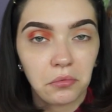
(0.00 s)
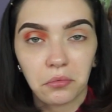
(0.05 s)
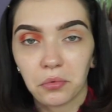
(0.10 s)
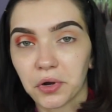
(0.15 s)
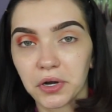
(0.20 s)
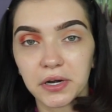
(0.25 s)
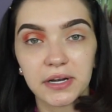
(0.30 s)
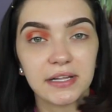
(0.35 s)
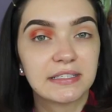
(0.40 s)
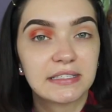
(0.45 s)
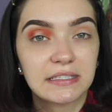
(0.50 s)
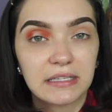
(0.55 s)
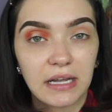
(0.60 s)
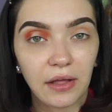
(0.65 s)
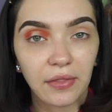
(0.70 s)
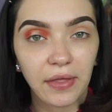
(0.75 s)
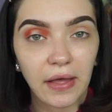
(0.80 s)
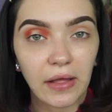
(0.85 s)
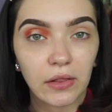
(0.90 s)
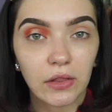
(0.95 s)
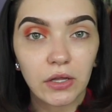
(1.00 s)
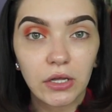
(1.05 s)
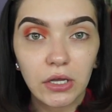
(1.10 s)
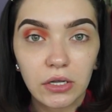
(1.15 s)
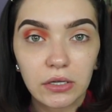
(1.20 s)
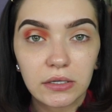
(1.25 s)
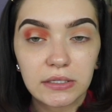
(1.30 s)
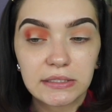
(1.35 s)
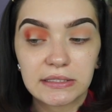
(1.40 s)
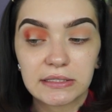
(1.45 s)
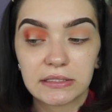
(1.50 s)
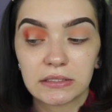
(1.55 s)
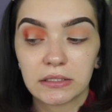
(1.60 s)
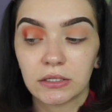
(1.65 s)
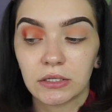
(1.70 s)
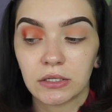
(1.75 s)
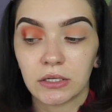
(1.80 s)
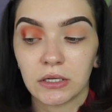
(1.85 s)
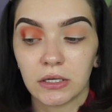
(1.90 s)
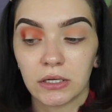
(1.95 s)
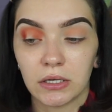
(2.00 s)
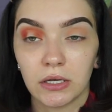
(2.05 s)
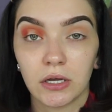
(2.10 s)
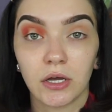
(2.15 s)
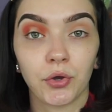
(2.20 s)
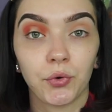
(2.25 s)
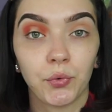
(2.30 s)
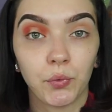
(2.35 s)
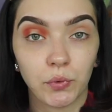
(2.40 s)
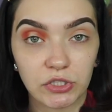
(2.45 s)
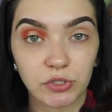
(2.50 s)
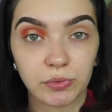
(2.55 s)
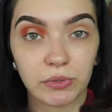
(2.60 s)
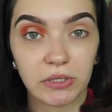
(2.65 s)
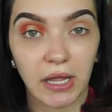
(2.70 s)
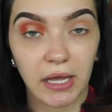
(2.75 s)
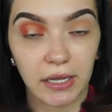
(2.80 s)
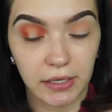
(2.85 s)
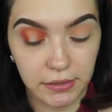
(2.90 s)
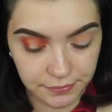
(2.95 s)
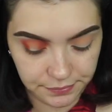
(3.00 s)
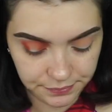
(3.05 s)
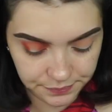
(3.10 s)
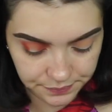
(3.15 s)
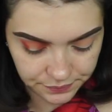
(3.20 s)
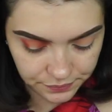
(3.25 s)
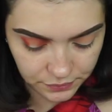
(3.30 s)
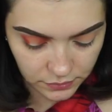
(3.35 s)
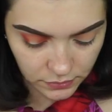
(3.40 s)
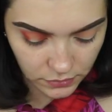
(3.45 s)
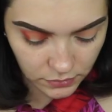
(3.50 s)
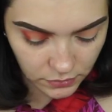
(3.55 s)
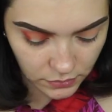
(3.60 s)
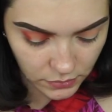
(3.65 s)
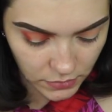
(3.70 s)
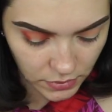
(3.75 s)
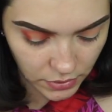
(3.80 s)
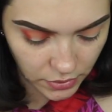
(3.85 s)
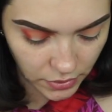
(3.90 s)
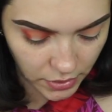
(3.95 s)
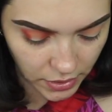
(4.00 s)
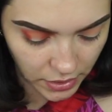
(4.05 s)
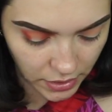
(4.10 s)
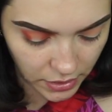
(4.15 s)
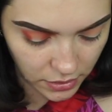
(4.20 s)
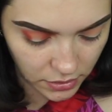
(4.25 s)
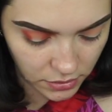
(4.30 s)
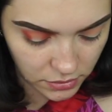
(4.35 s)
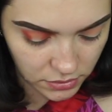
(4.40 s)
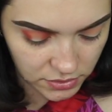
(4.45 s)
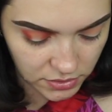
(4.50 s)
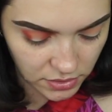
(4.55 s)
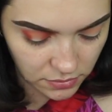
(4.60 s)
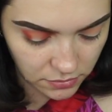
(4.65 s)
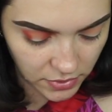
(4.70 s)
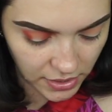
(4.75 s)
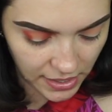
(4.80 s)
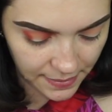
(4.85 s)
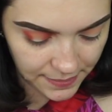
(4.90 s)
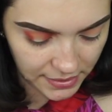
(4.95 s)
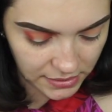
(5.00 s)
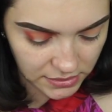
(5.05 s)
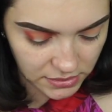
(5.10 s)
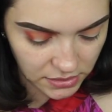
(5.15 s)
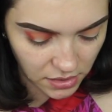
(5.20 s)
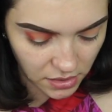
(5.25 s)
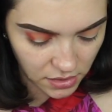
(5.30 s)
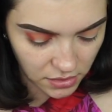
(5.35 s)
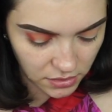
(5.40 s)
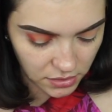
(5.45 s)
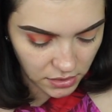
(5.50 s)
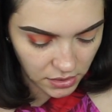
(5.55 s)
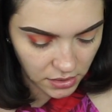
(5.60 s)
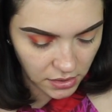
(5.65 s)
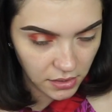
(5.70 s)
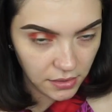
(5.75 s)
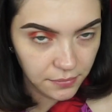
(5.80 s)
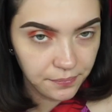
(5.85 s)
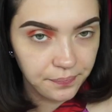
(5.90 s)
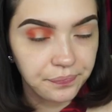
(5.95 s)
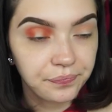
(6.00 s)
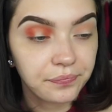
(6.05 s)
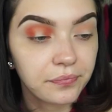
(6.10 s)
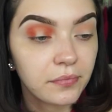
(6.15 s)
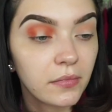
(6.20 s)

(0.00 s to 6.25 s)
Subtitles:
We're gonna see how that looks. Wish me luck. So I'm grabbing Talia.